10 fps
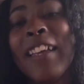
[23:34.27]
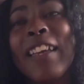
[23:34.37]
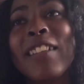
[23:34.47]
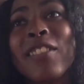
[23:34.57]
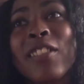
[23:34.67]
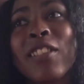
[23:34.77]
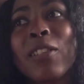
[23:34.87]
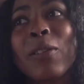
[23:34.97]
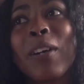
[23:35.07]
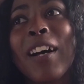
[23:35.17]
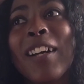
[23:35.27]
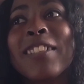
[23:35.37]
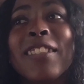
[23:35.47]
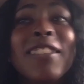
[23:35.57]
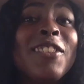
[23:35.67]
And so I
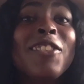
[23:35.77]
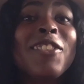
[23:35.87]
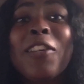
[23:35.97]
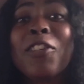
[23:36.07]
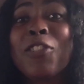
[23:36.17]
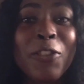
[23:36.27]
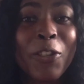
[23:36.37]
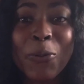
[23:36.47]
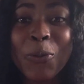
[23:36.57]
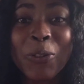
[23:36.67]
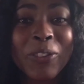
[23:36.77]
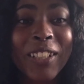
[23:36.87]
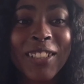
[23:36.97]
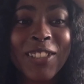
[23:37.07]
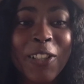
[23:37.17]
did just like turn to Google
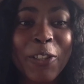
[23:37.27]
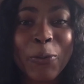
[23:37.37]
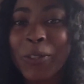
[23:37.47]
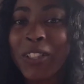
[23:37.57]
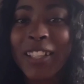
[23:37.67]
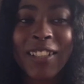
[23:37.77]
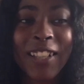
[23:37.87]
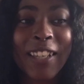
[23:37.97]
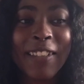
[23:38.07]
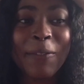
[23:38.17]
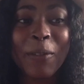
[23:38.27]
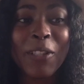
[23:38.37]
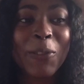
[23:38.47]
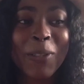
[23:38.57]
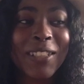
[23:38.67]
and start Googling like
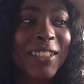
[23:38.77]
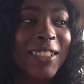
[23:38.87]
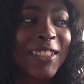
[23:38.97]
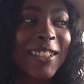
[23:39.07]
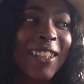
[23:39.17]
resources,